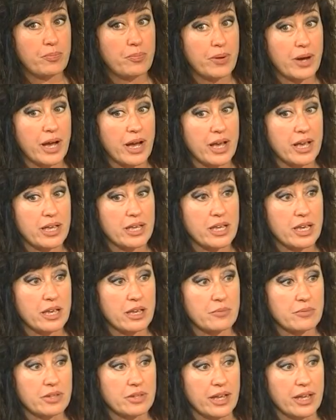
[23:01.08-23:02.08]
buy
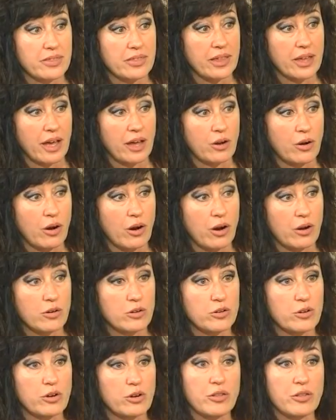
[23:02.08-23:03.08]
games like that,
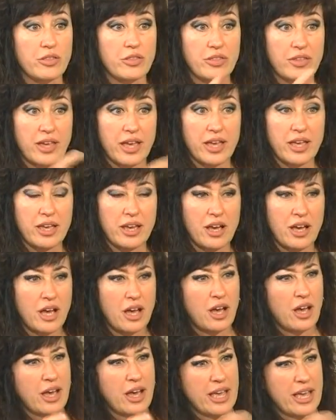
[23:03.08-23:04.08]
are they
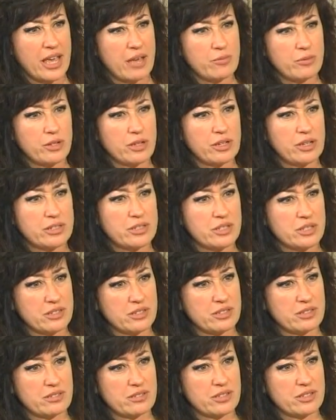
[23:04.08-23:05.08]
able to
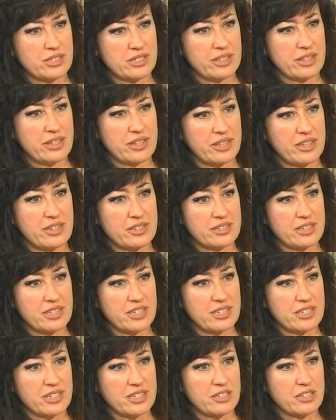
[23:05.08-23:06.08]
see the things that
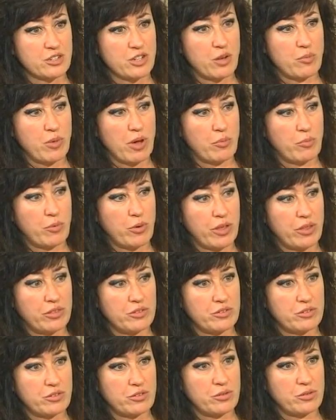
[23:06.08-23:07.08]
these kids come up
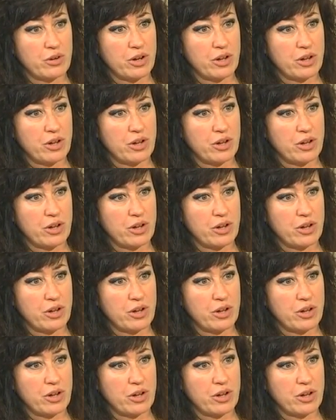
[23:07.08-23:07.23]
with to